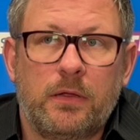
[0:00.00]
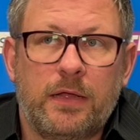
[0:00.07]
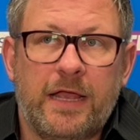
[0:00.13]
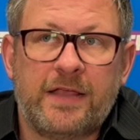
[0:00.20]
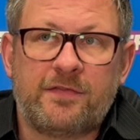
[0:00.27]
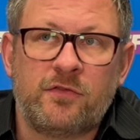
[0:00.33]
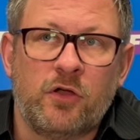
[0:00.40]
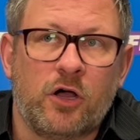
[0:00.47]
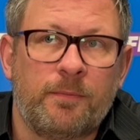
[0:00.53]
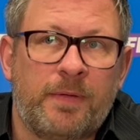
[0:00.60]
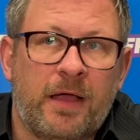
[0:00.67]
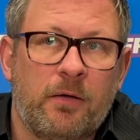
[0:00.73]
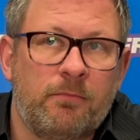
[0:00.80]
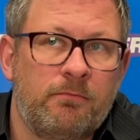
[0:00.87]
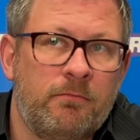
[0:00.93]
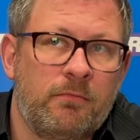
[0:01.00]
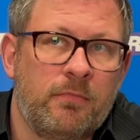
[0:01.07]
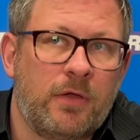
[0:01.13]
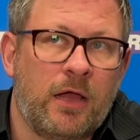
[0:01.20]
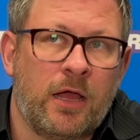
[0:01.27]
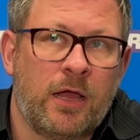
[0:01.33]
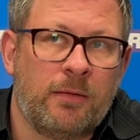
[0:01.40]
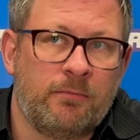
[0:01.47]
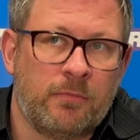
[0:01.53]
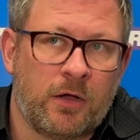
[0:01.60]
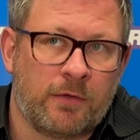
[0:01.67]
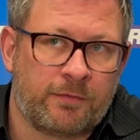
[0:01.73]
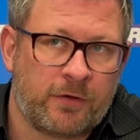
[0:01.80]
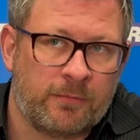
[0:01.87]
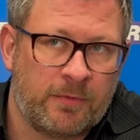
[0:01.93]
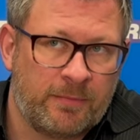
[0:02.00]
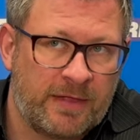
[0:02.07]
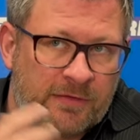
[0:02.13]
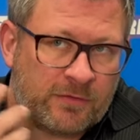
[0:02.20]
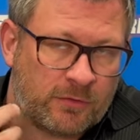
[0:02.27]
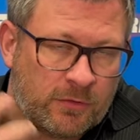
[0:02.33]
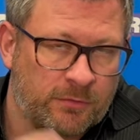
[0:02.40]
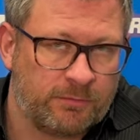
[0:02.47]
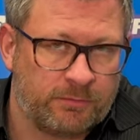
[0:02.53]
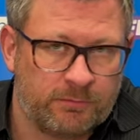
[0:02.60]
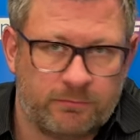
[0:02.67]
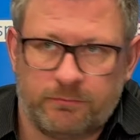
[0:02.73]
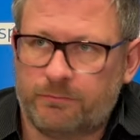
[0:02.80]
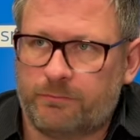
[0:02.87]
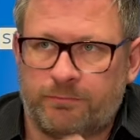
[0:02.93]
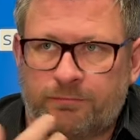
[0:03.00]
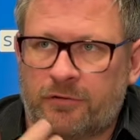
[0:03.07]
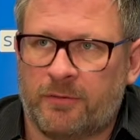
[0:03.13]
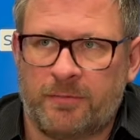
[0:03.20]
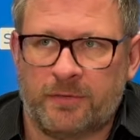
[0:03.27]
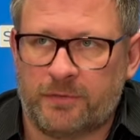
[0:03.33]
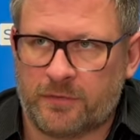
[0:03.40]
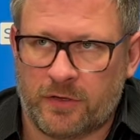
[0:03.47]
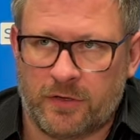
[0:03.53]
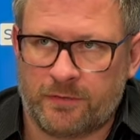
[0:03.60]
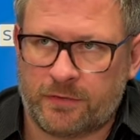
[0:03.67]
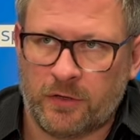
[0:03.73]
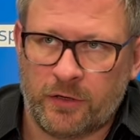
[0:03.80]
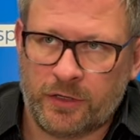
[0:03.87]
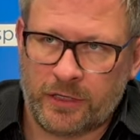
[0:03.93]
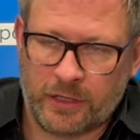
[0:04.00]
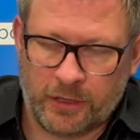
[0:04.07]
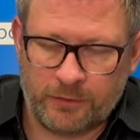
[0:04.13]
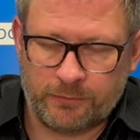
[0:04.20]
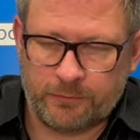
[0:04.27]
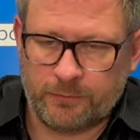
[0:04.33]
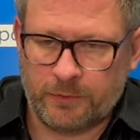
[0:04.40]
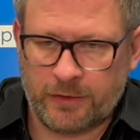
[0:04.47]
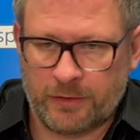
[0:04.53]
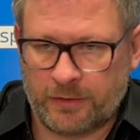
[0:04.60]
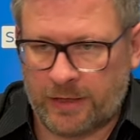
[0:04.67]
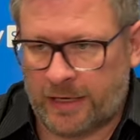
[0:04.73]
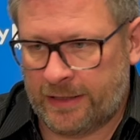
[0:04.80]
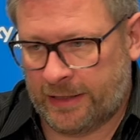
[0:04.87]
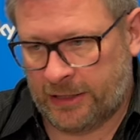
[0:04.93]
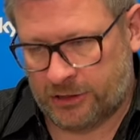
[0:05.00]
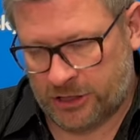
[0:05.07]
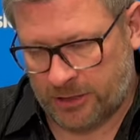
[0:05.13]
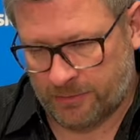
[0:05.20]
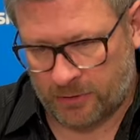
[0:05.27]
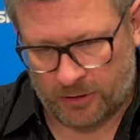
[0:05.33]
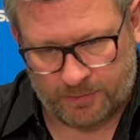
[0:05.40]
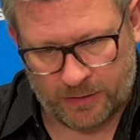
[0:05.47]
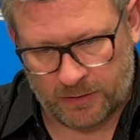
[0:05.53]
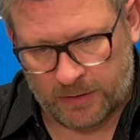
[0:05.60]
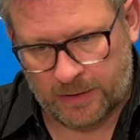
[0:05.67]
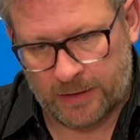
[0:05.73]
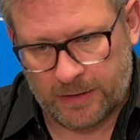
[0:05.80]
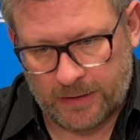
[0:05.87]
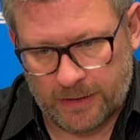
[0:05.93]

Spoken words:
It's not about... I've got my mental problems that I've got, you know, with the ADHD and bipolar.